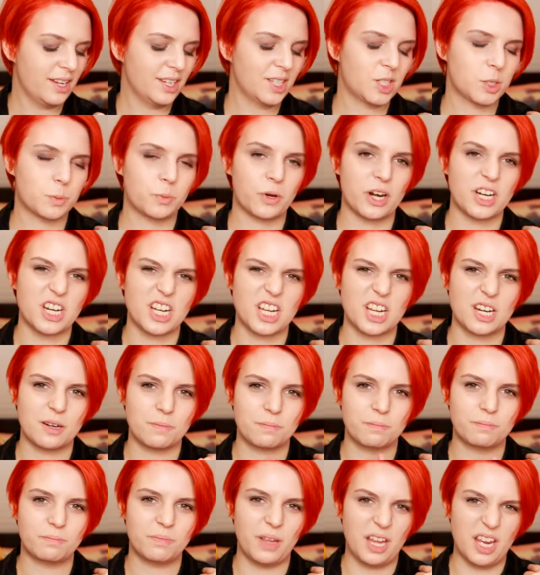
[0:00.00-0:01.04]

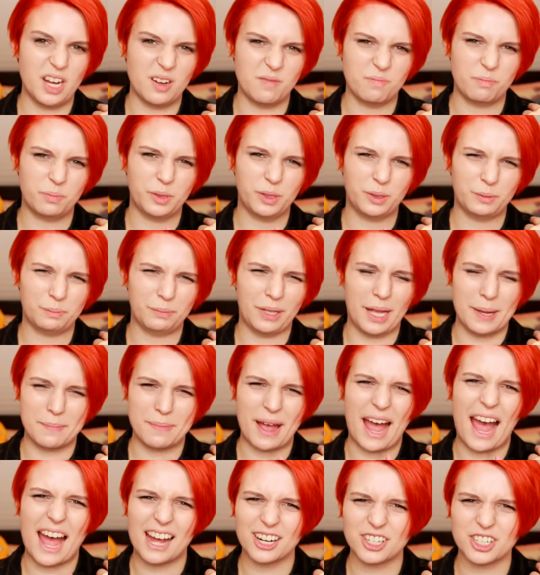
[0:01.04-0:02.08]
spreading in like
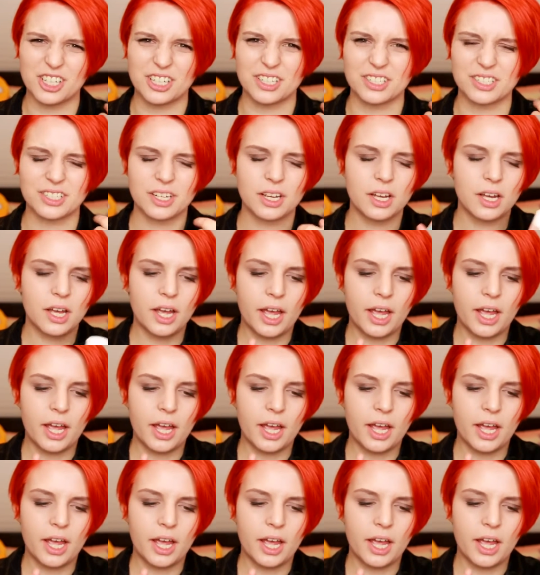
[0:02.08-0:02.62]
patches.